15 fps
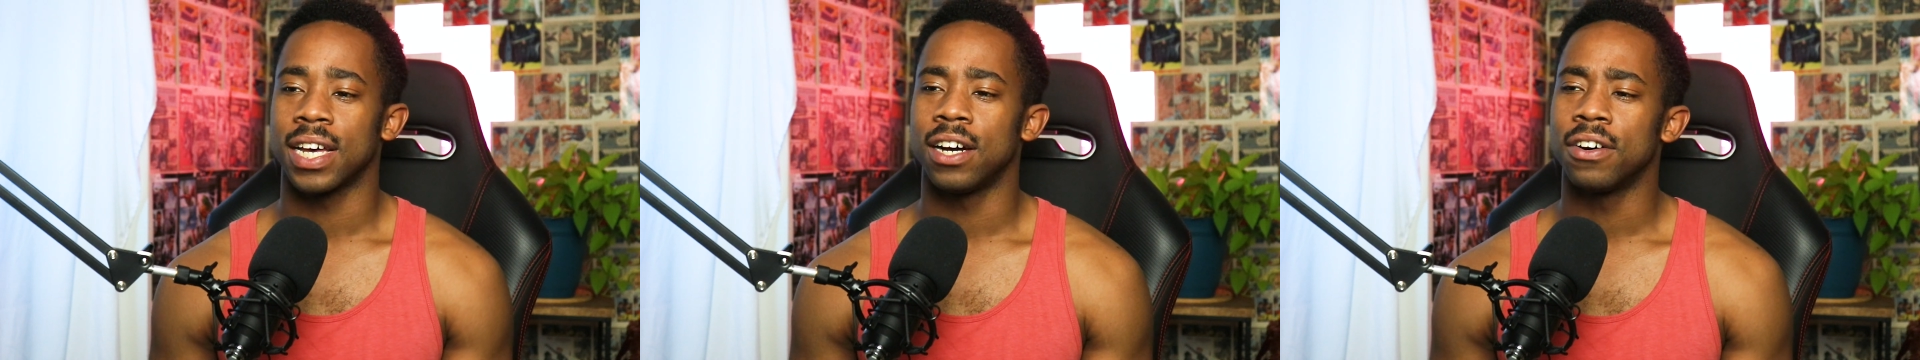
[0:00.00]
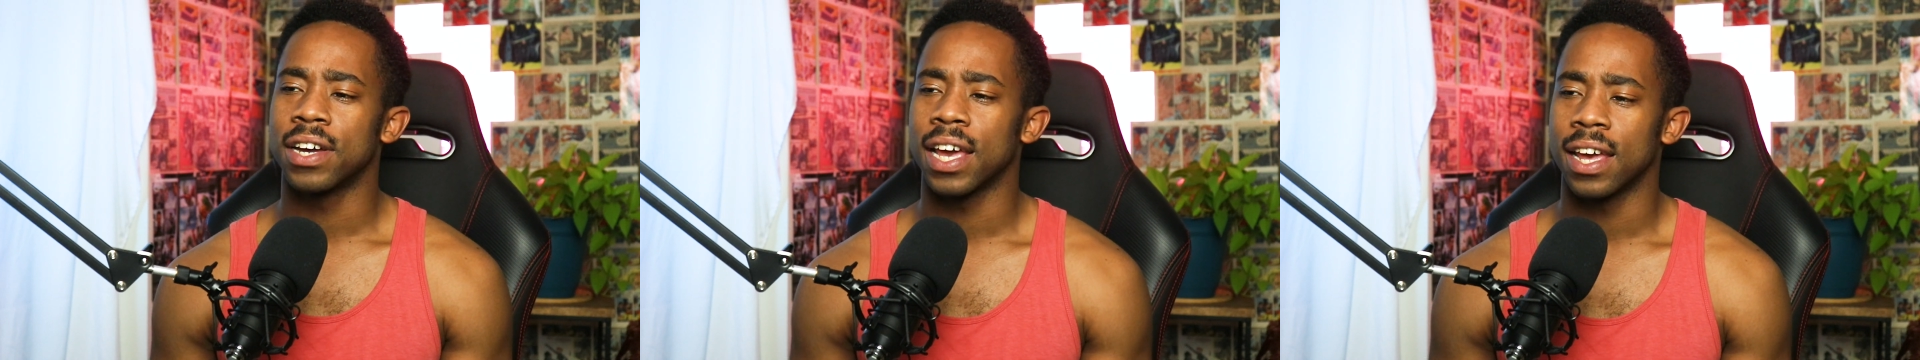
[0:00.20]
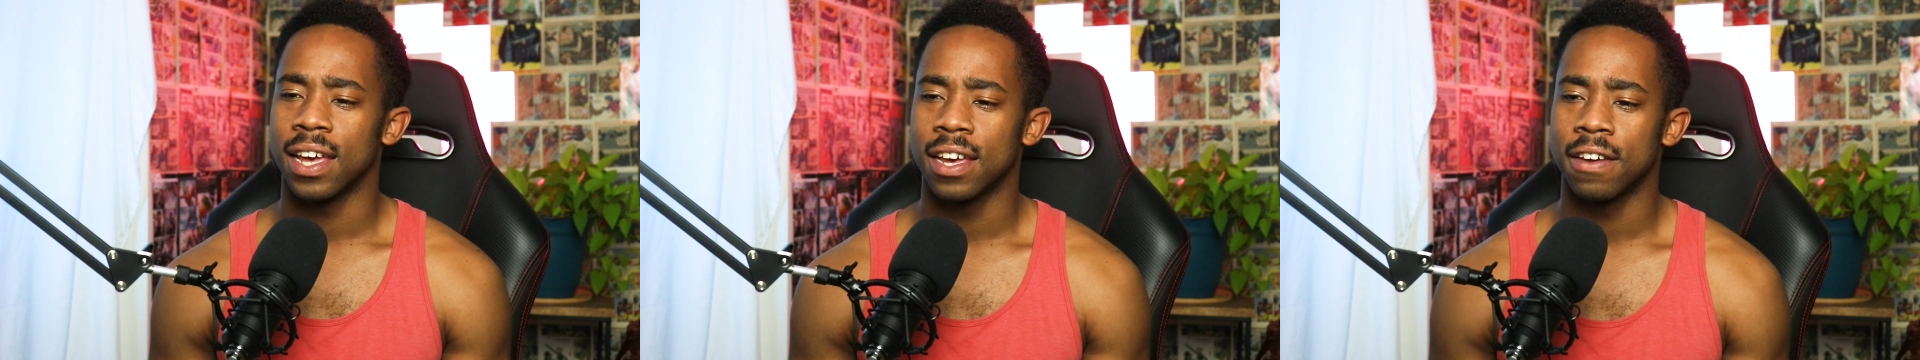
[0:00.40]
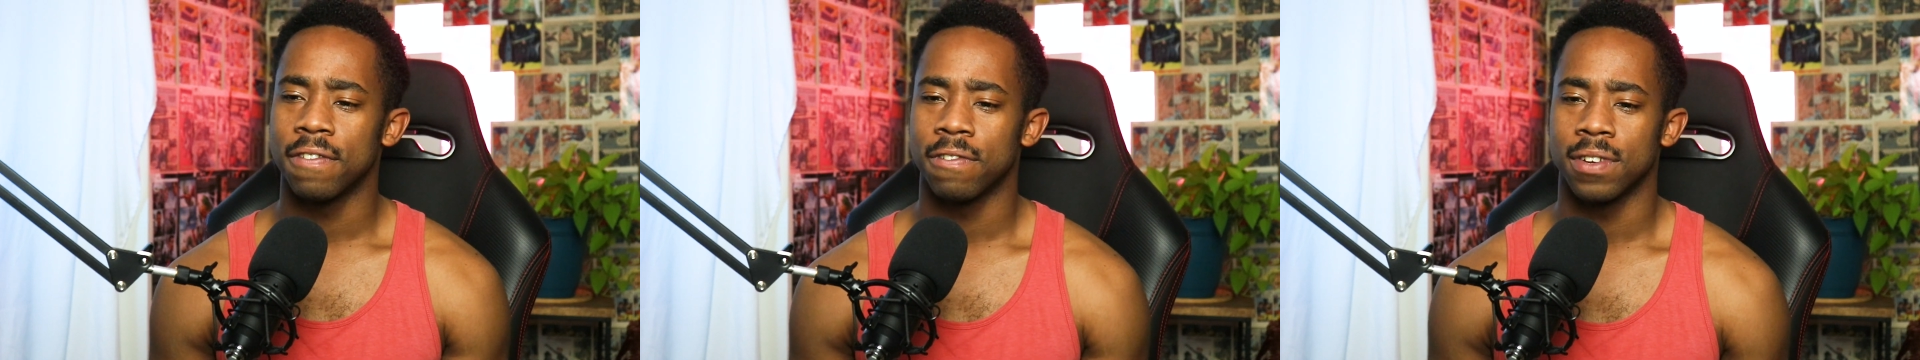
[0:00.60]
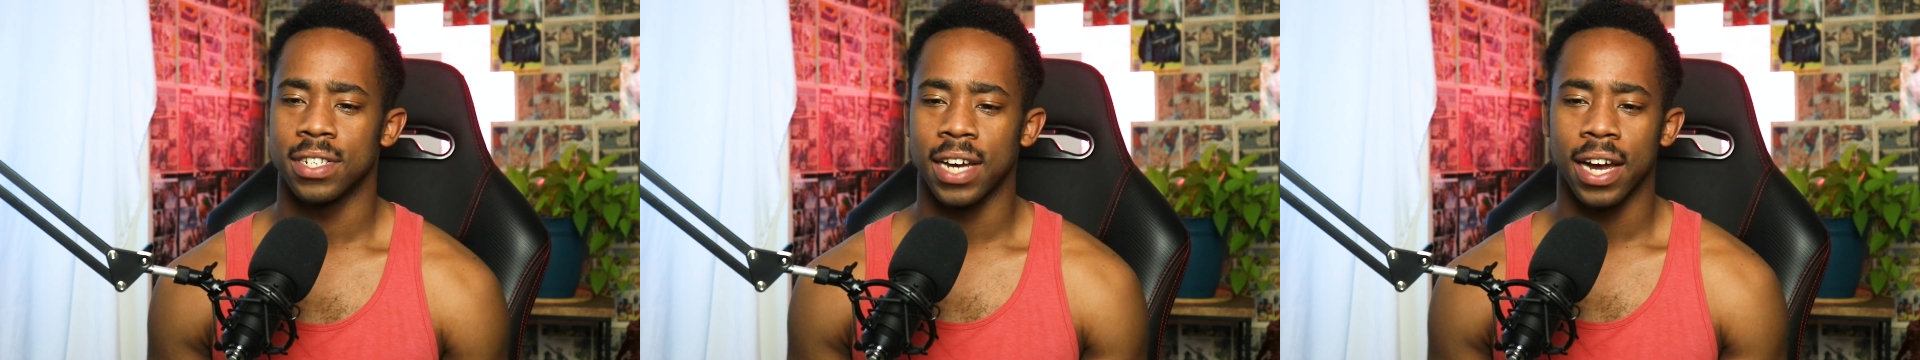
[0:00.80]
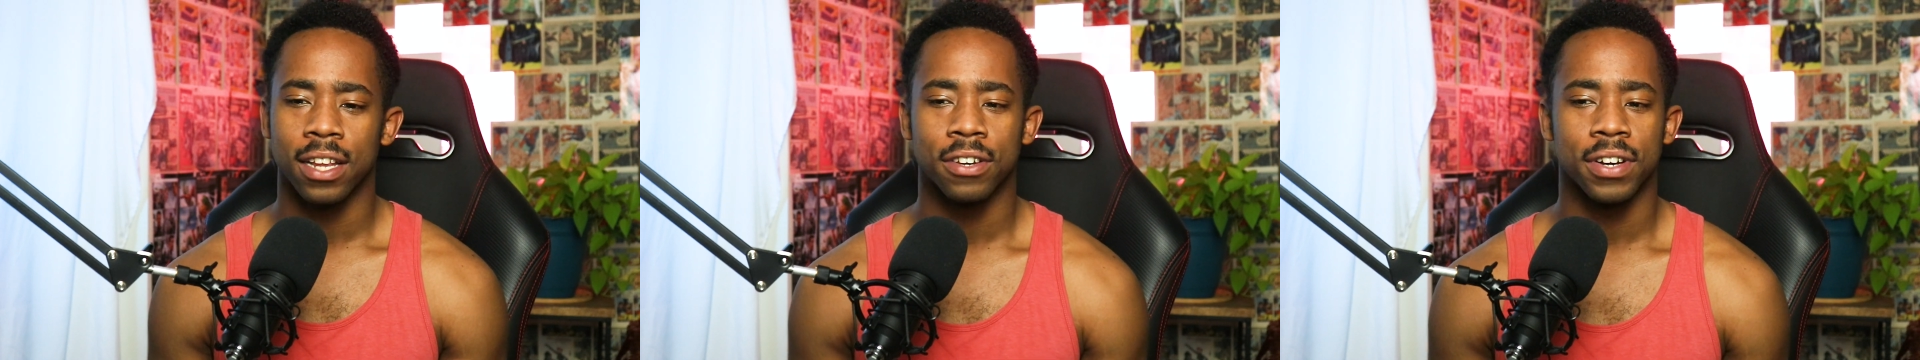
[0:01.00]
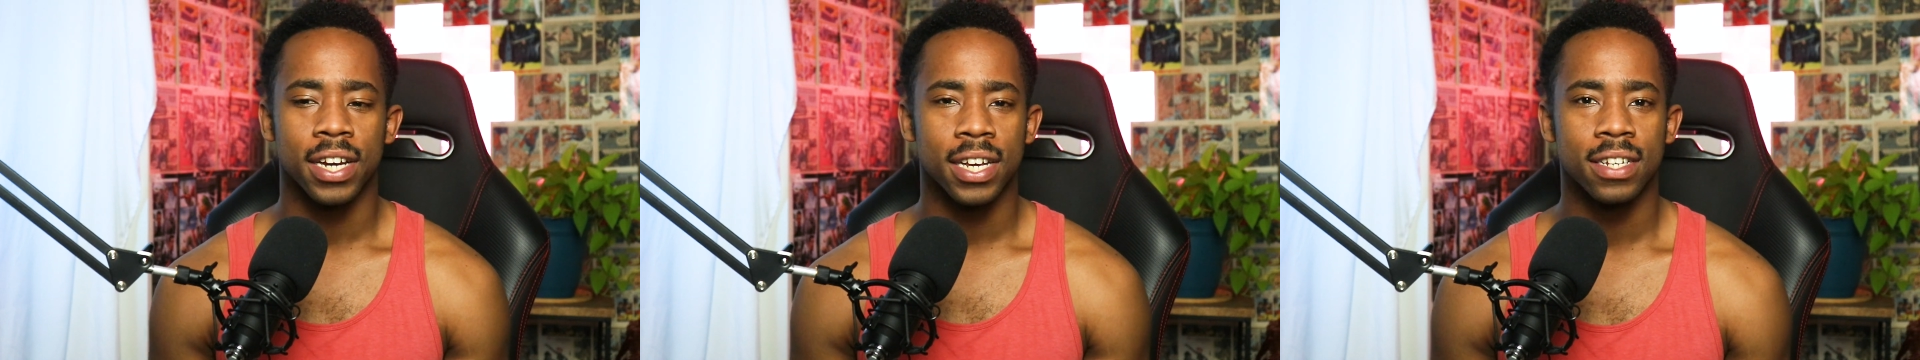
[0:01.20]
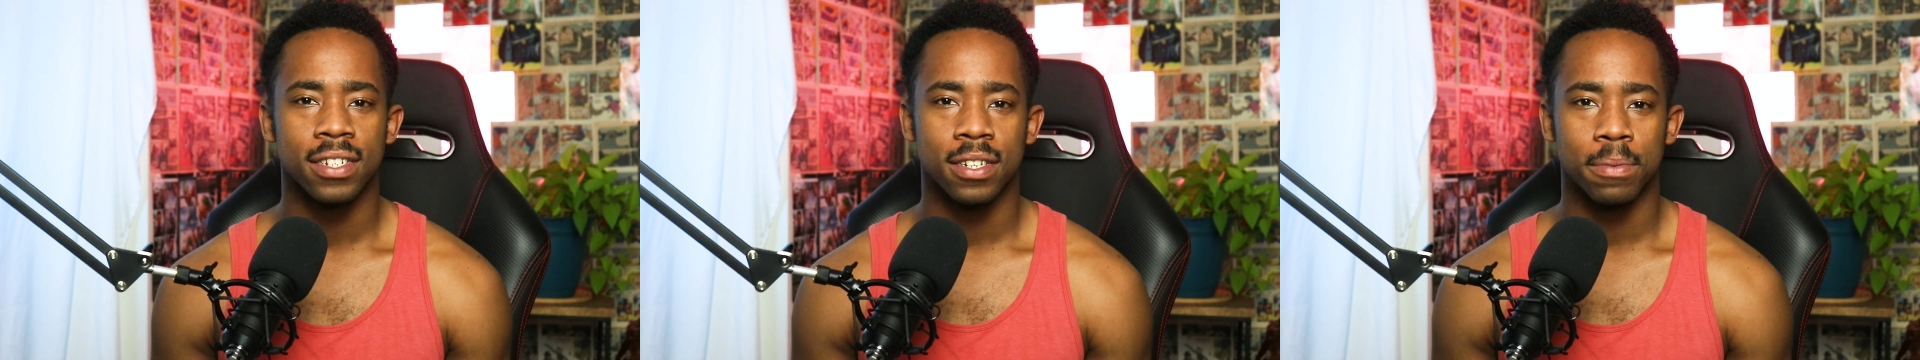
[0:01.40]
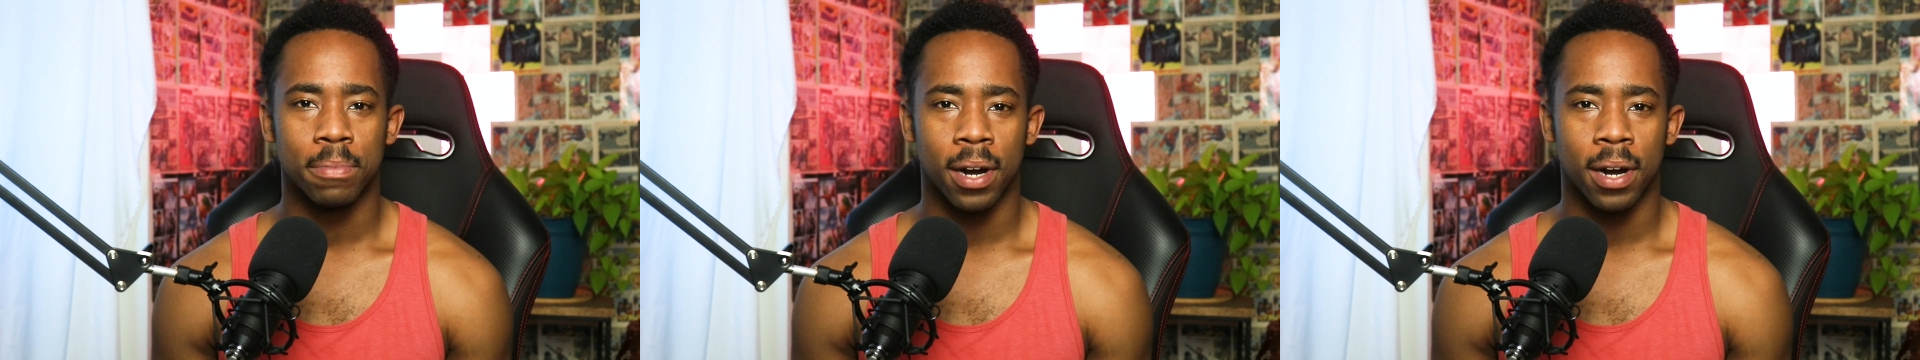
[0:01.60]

okay, if Tyler is the